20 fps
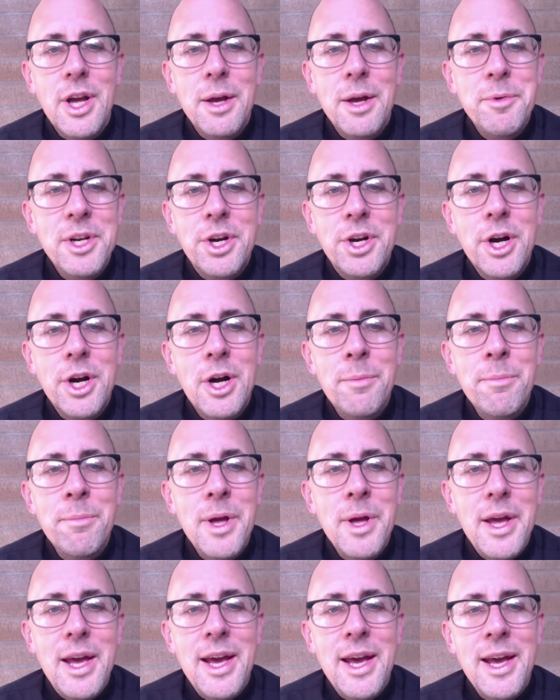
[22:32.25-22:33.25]
I mean, come
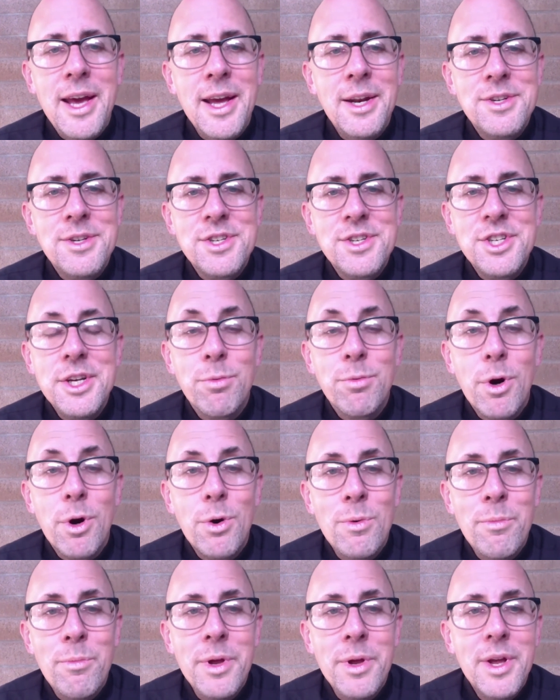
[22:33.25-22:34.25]
and see
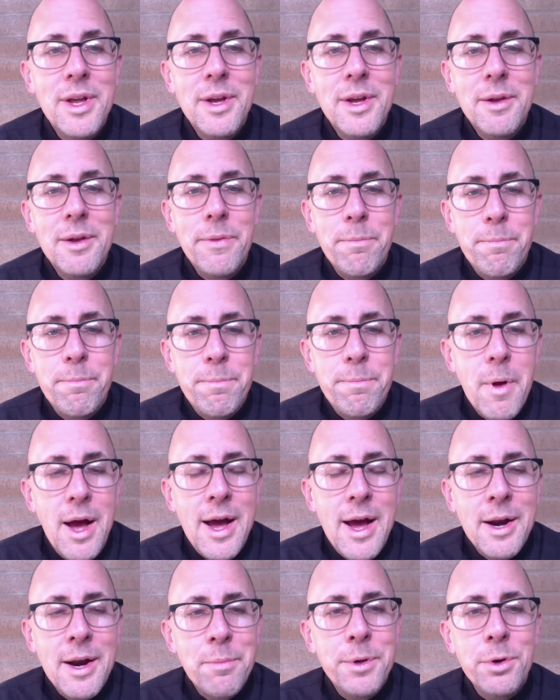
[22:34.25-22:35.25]
Rome
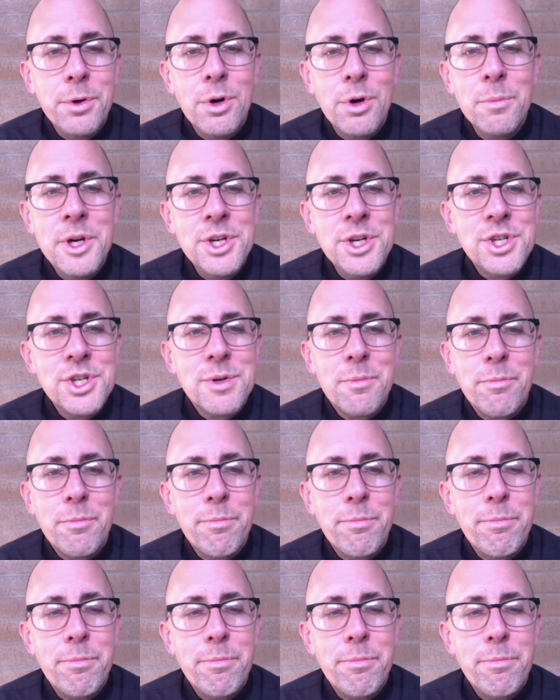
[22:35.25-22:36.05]
on a pilgrimage